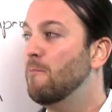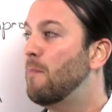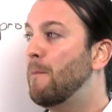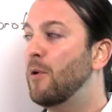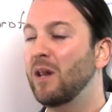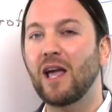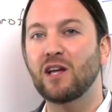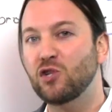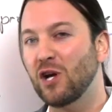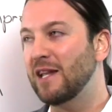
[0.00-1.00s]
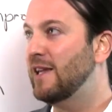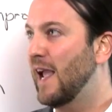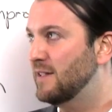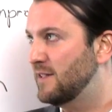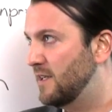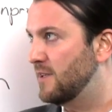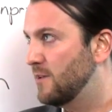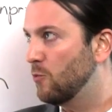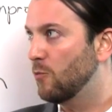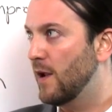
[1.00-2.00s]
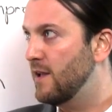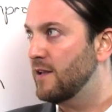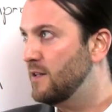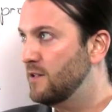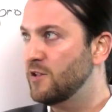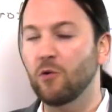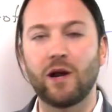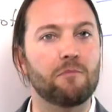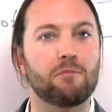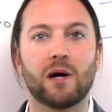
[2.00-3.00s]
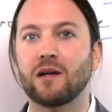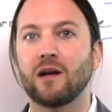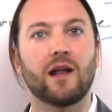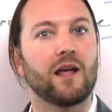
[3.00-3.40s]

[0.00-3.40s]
by putting a gigantic red donate button